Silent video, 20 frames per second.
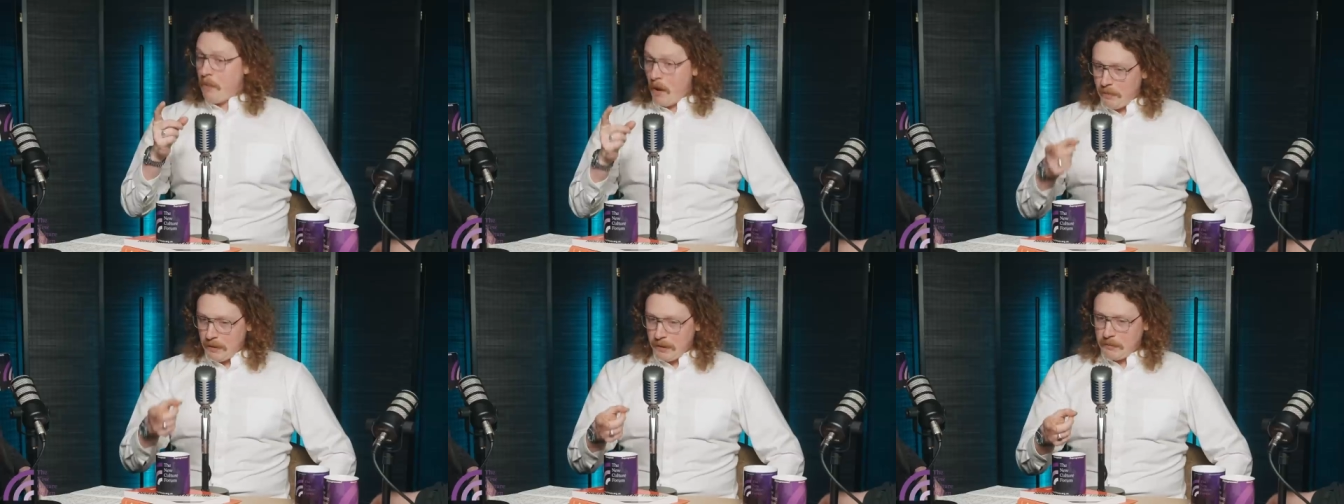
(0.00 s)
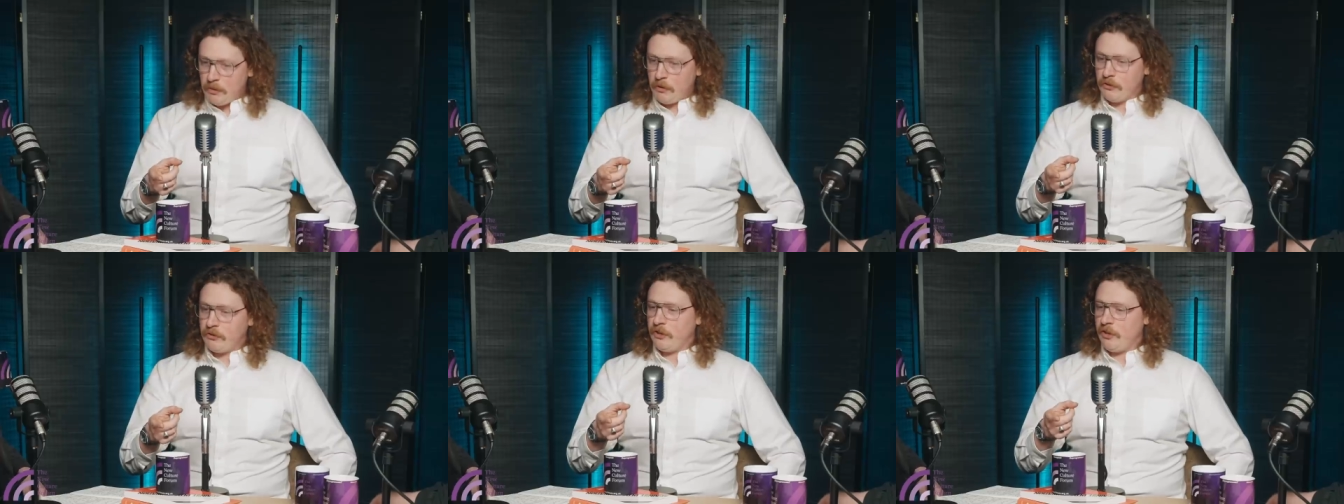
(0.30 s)
public
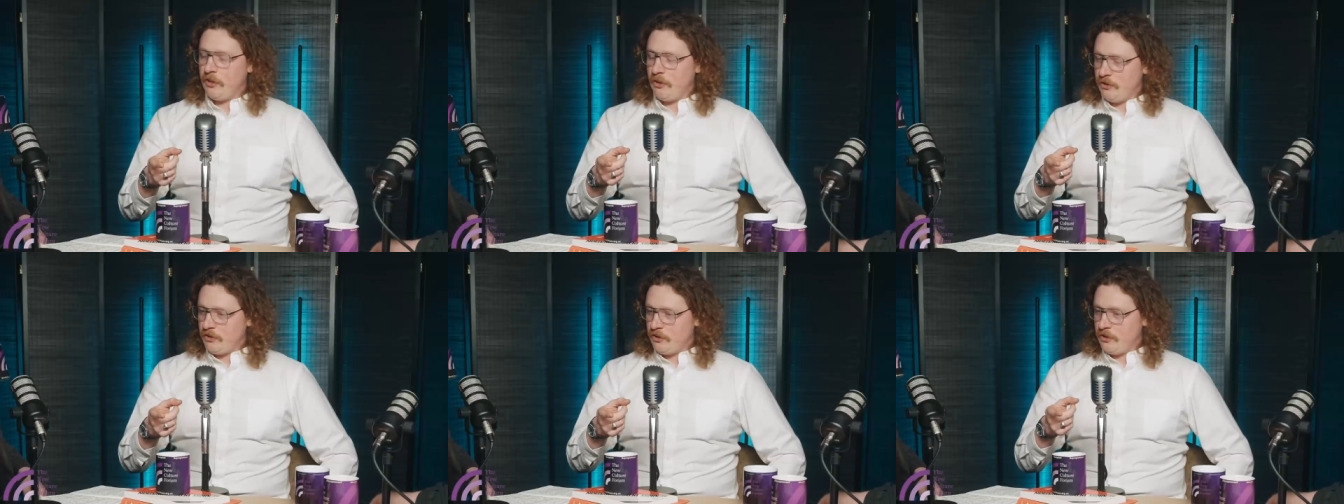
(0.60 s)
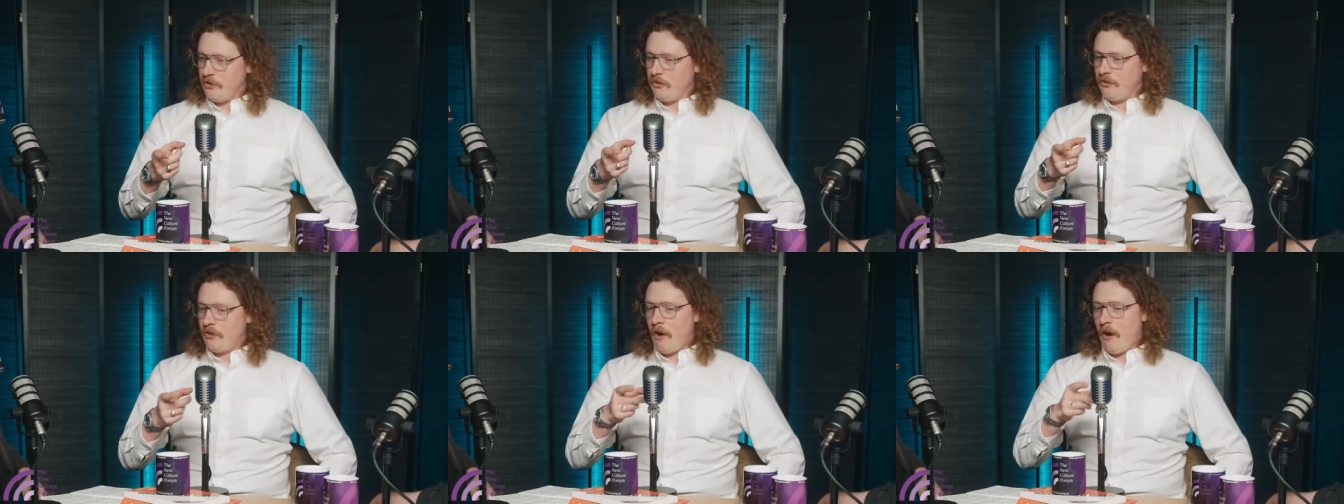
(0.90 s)

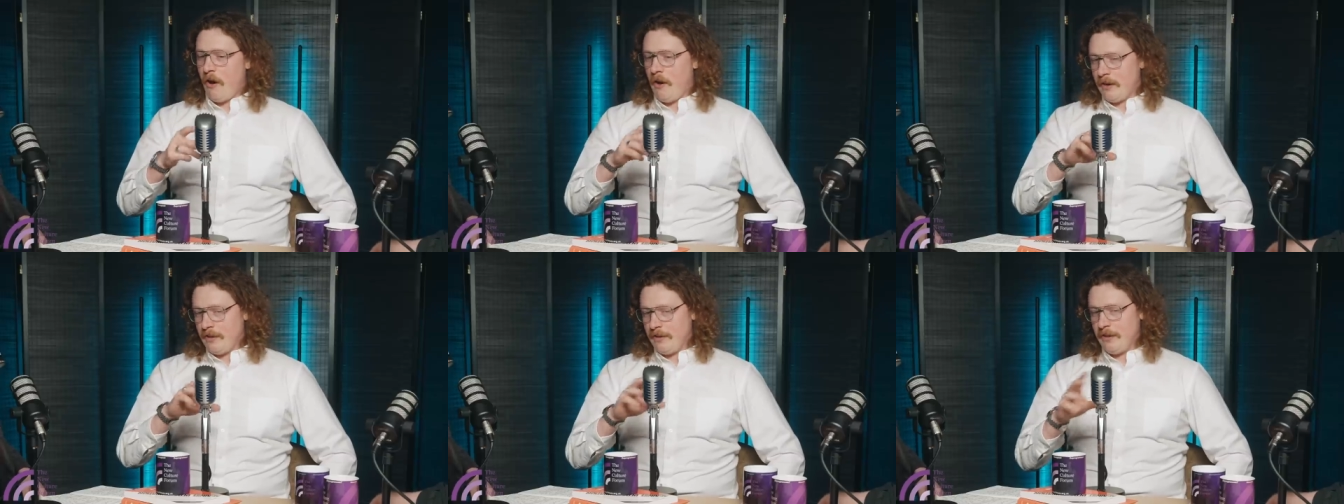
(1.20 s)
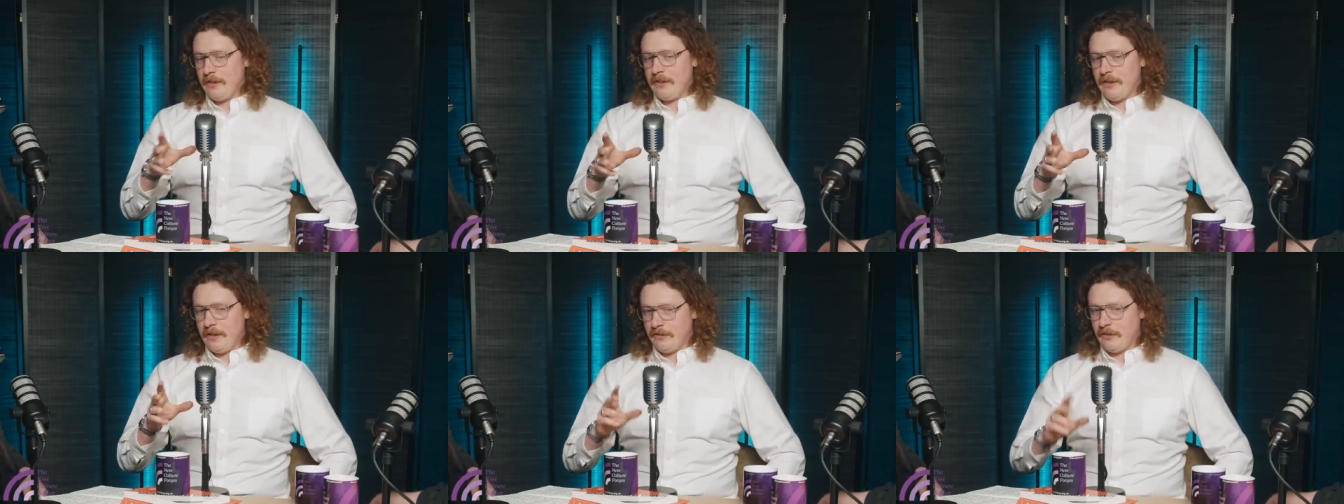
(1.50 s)
prosecutions. I
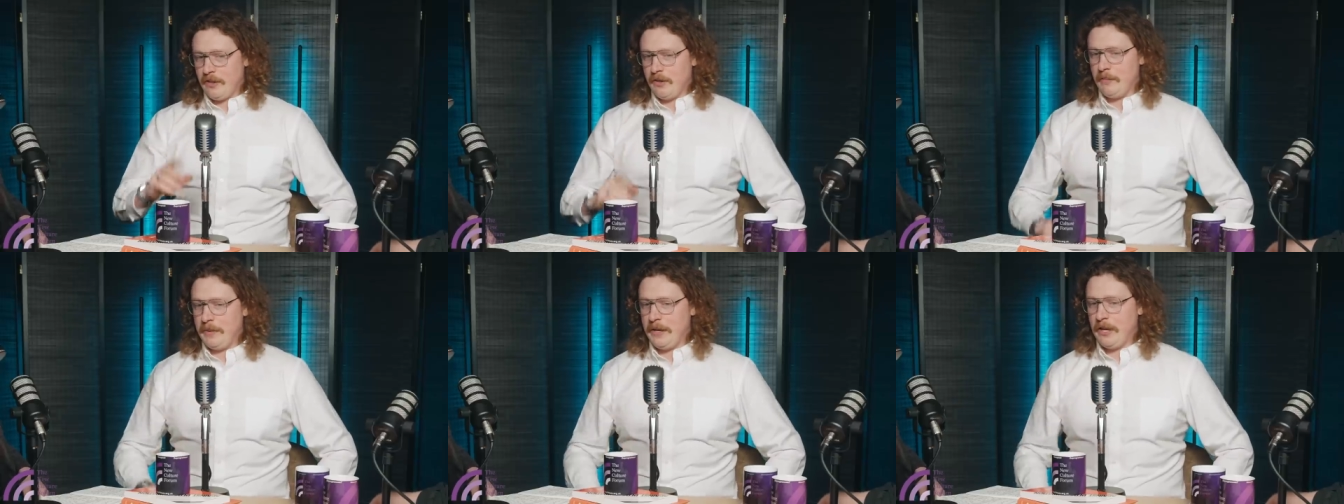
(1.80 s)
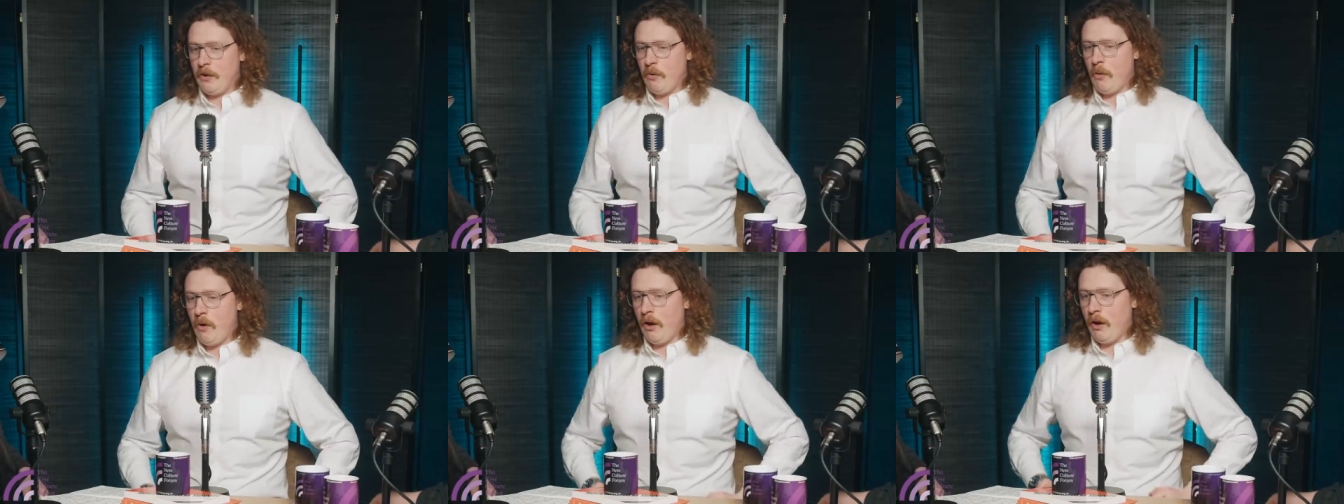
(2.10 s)
think there's going to be
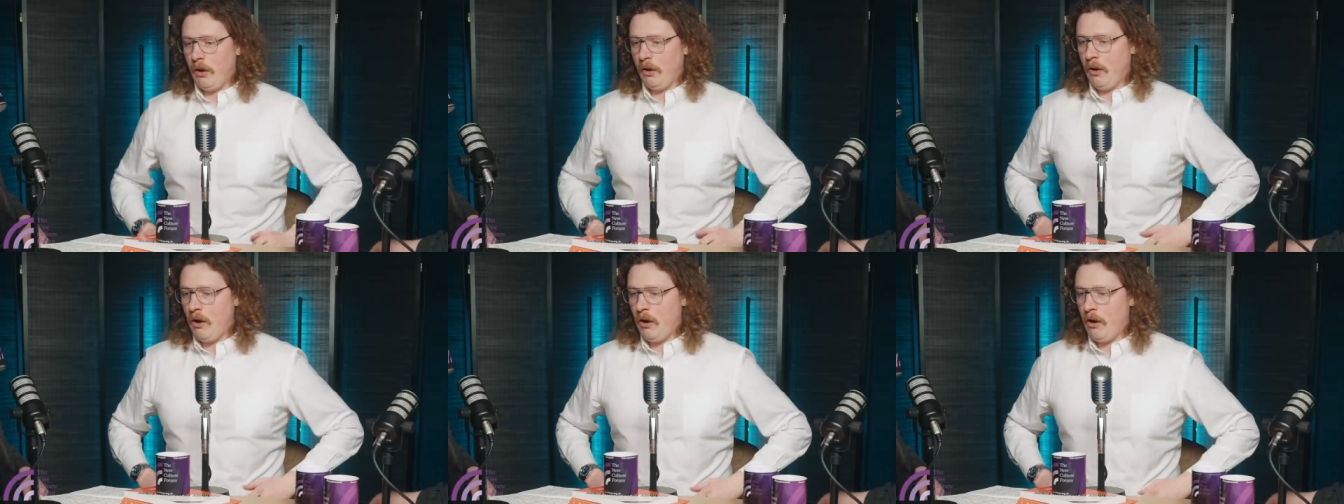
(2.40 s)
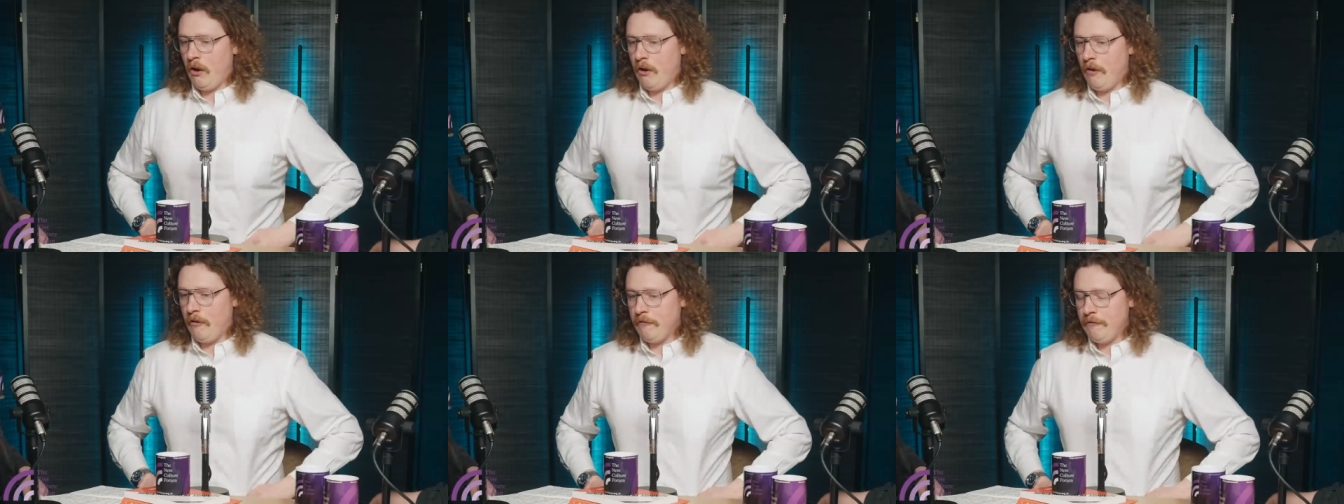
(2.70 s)
quite a lot
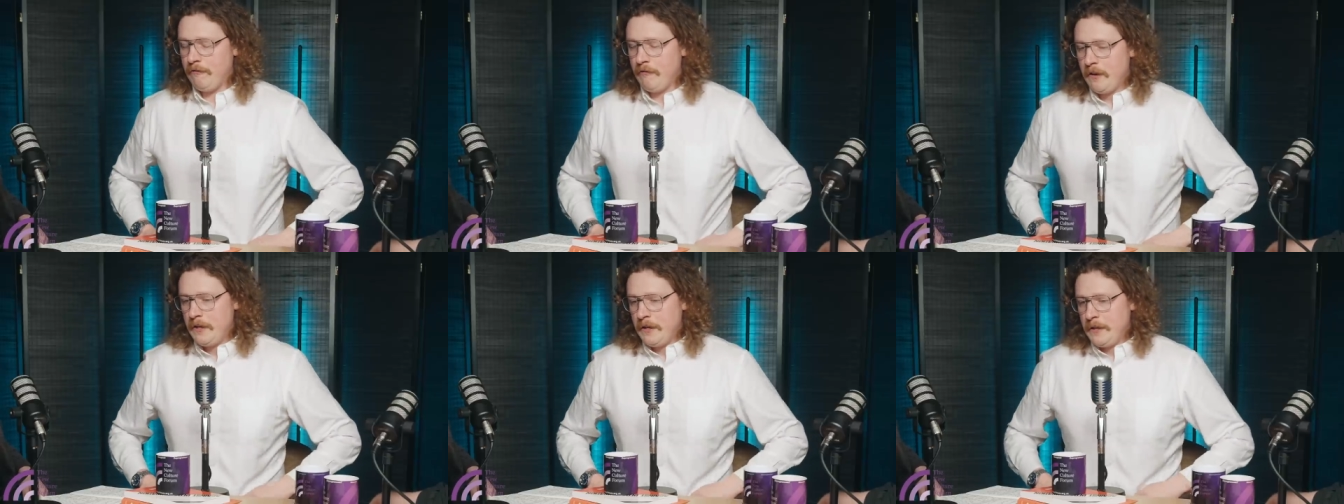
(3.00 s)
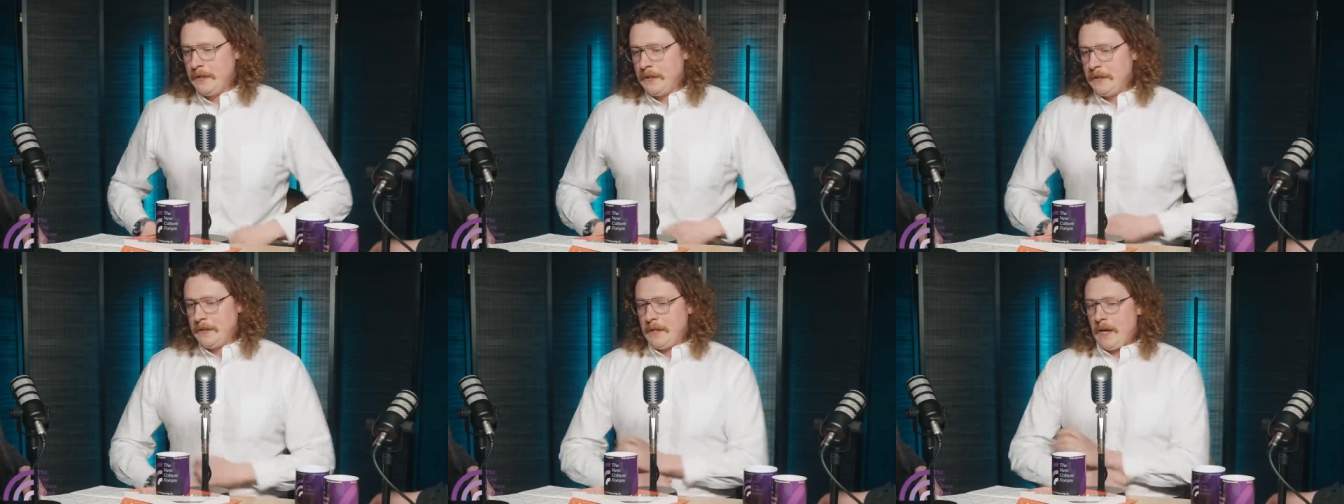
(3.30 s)
of
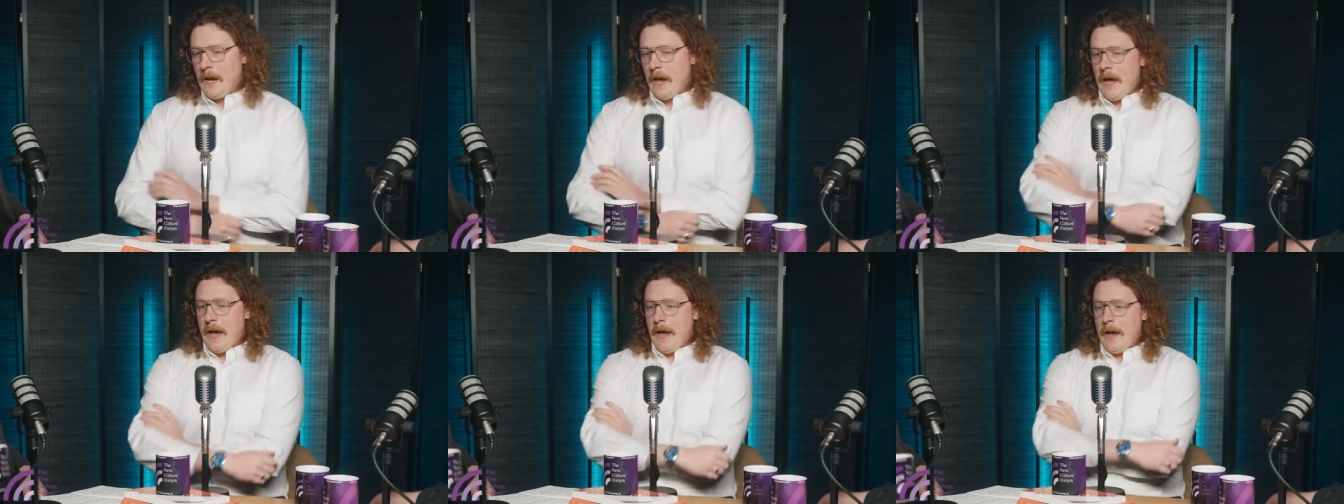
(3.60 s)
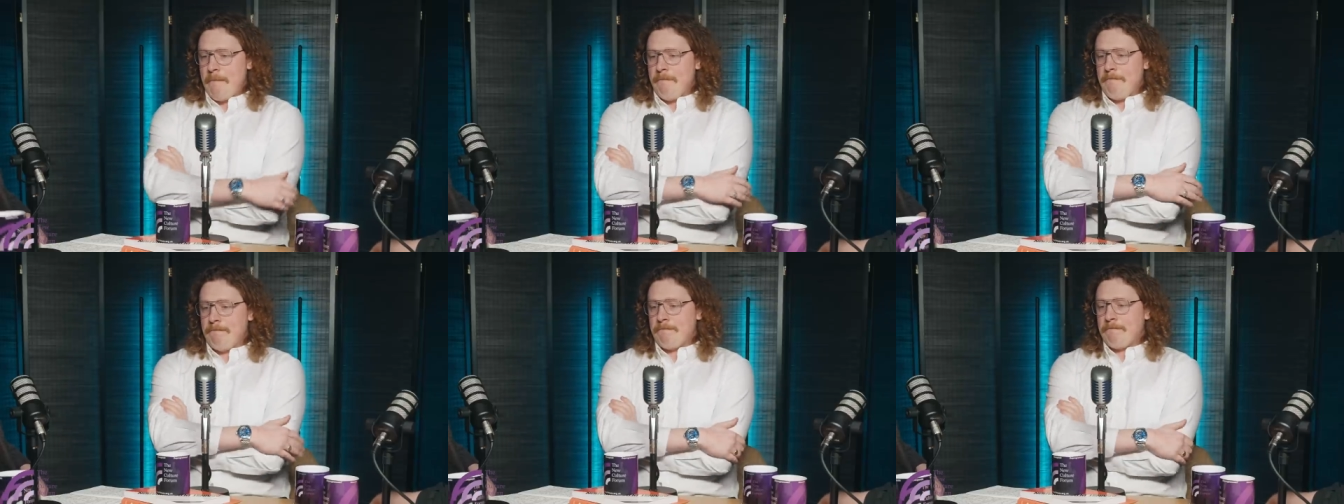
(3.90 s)

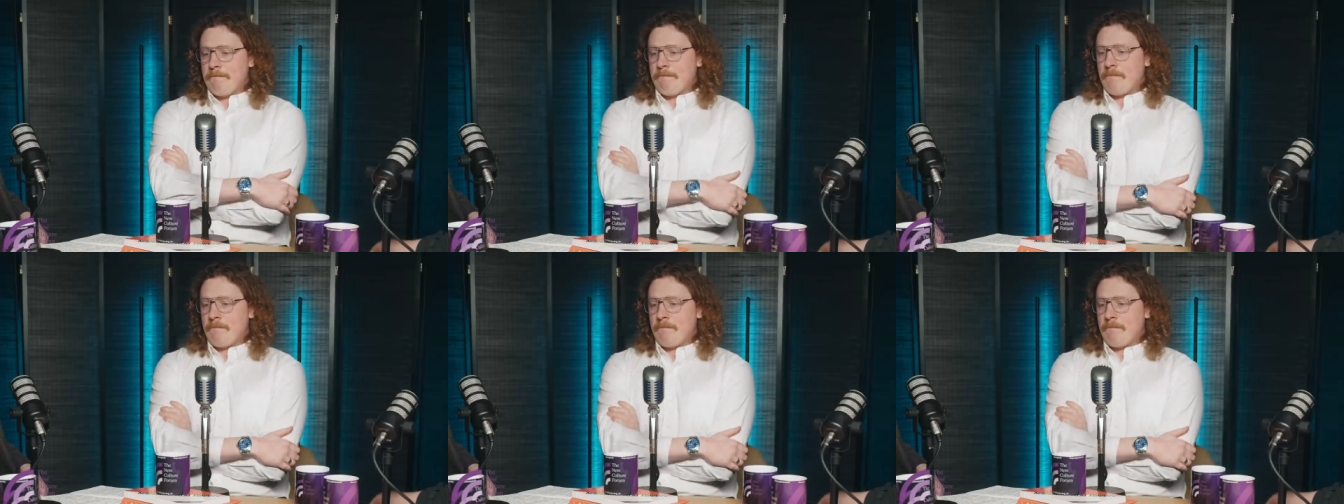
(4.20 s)
um,